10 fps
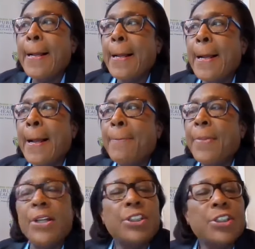
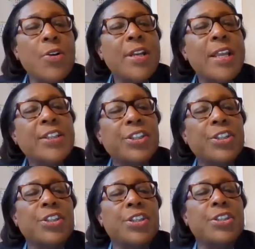But in certain
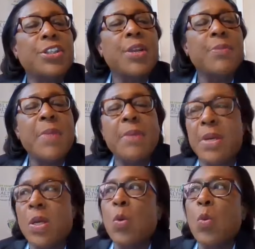instances, it may
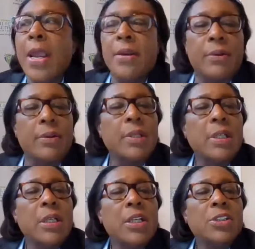be greater.
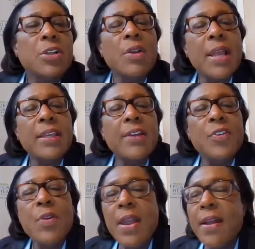So like
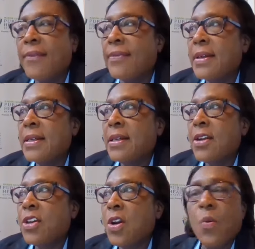if you have
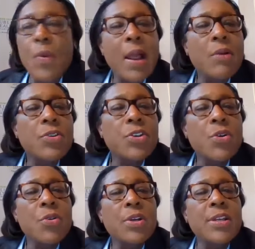year-round
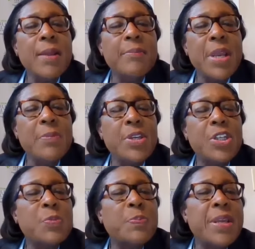children that may be
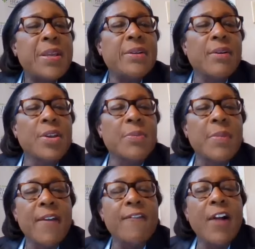spit or you
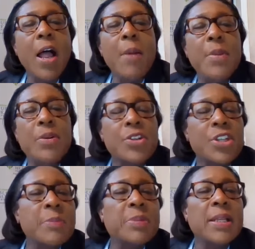may vomit or
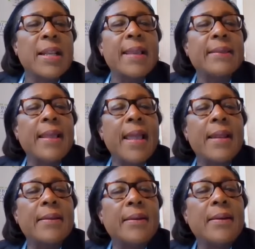something like
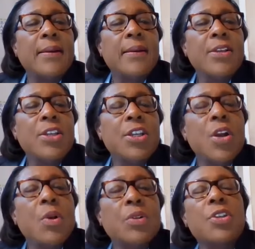that, you
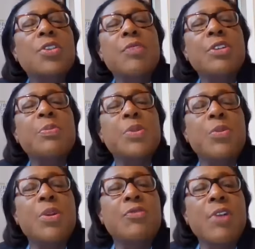don't want those
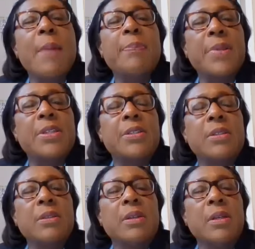respiratory droplets